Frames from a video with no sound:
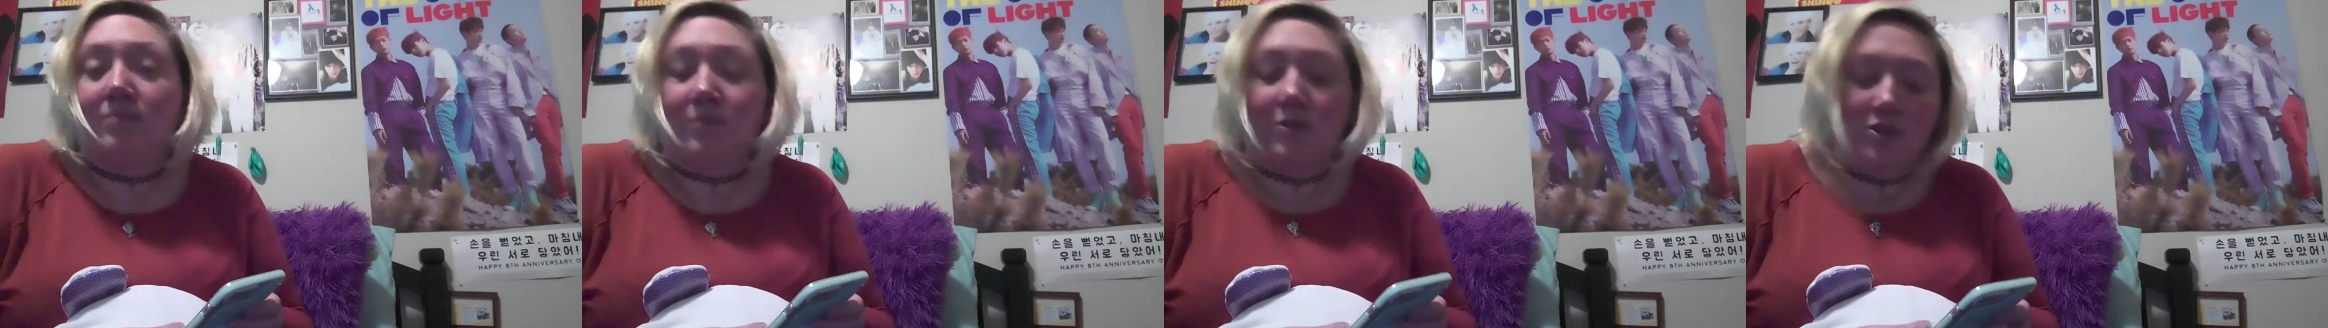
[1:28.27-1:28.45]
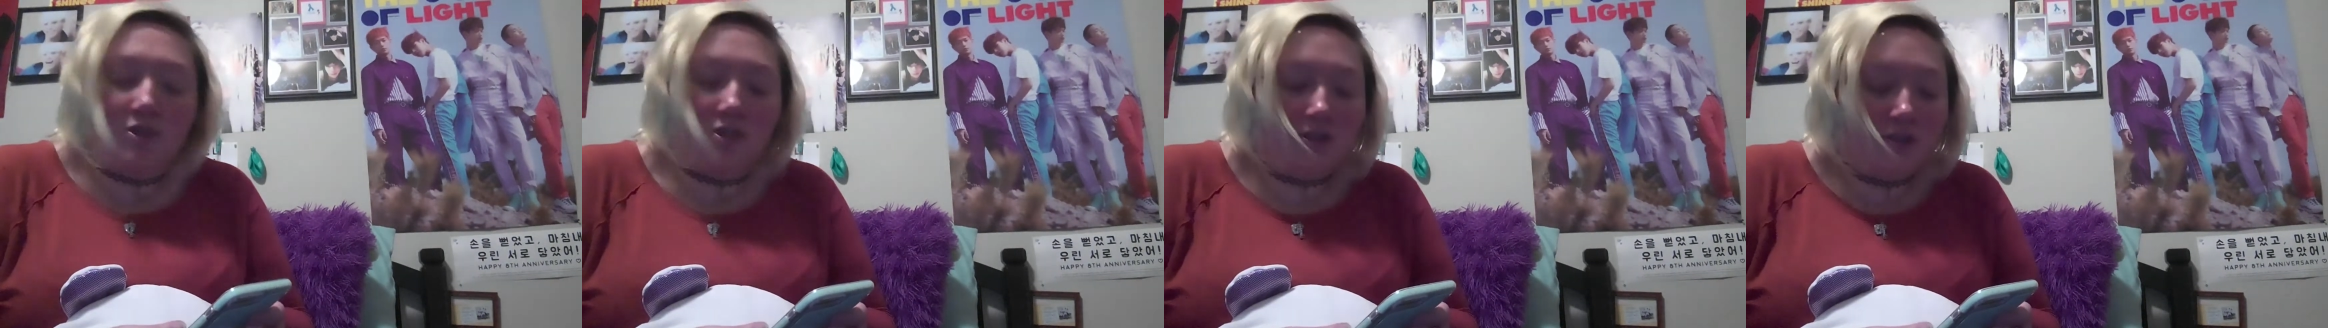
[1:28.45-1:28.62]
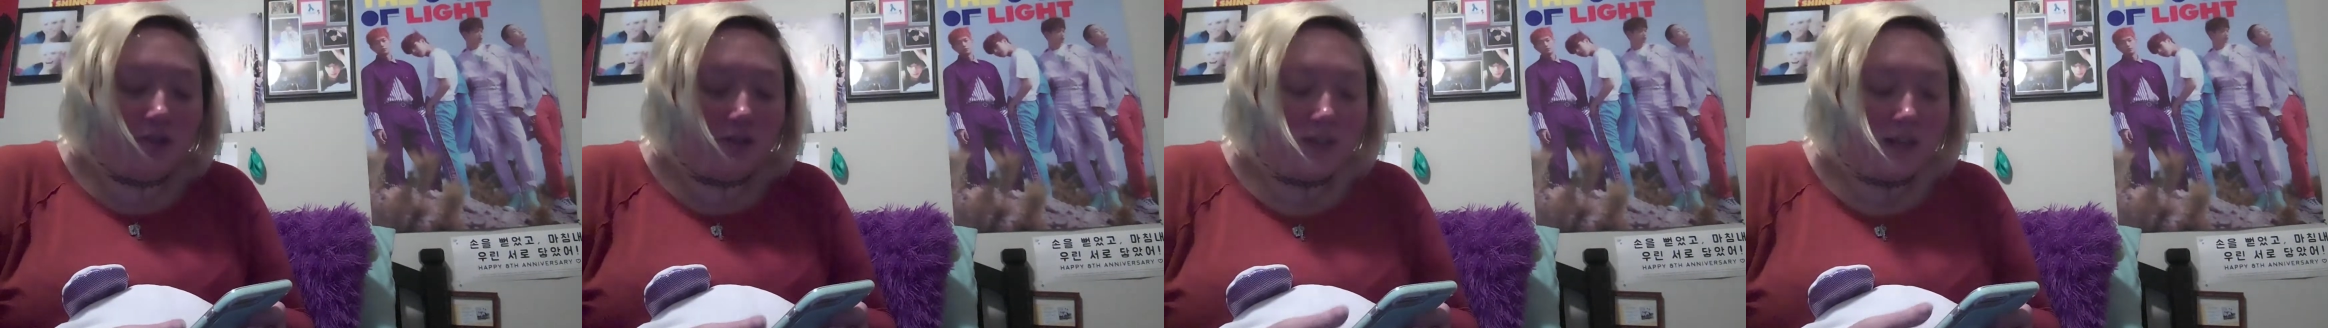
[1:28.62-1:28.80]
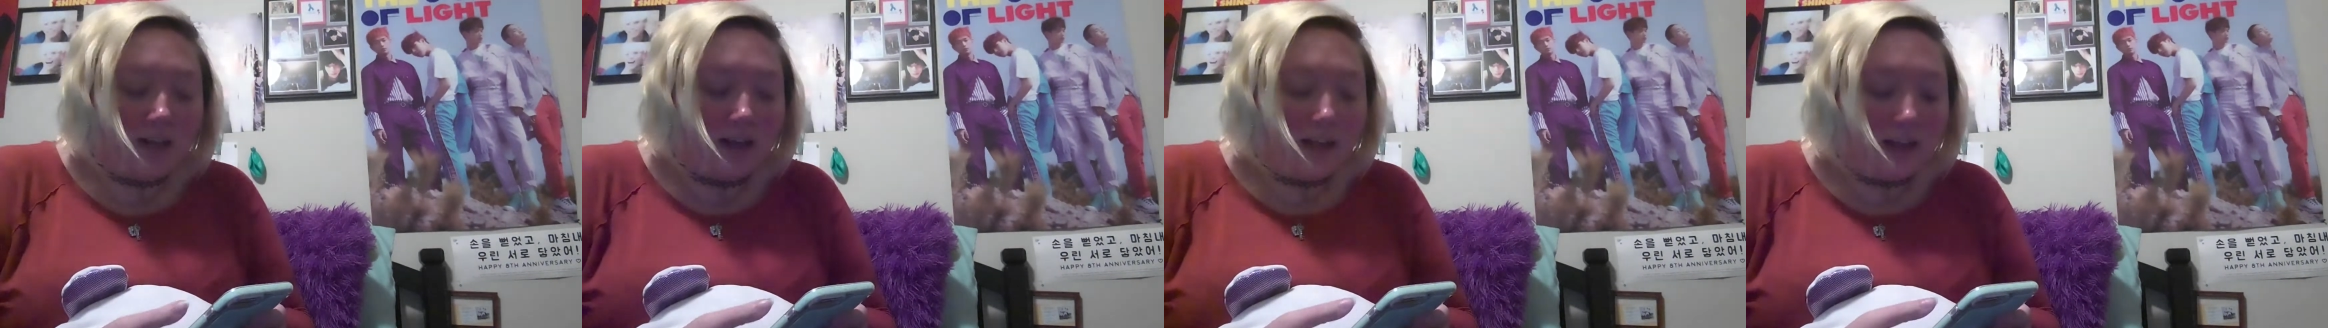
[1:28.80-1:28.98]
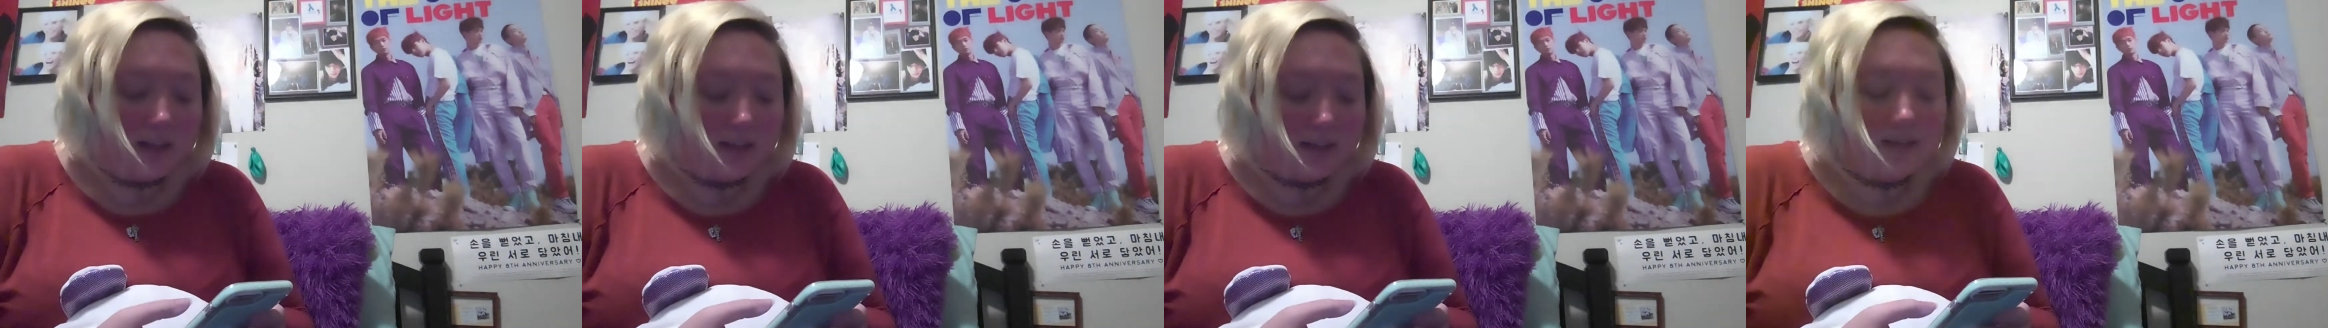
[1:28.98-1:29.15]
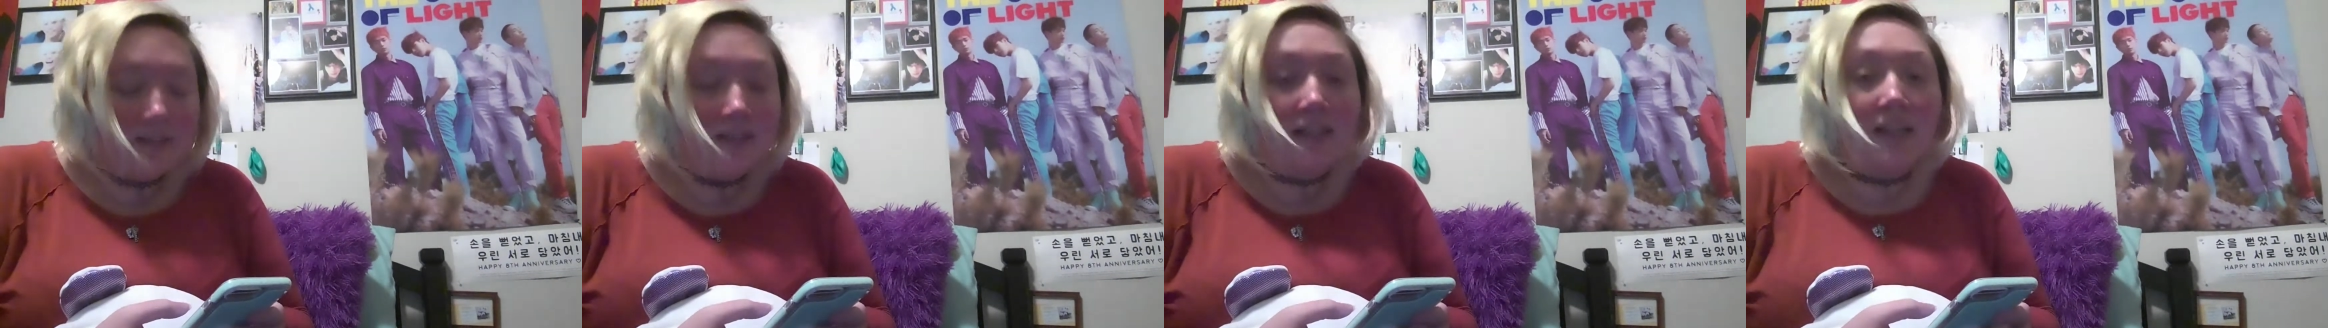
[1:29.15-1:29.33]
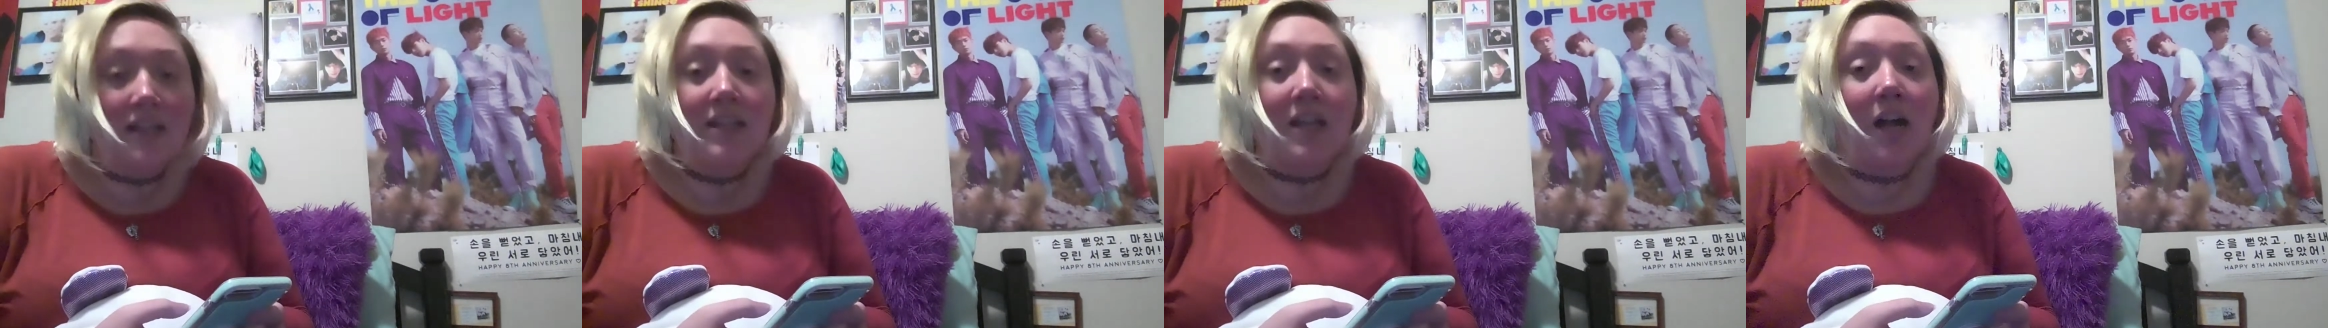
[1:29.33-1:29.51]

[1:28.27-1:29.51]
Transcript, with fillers: just so that I can see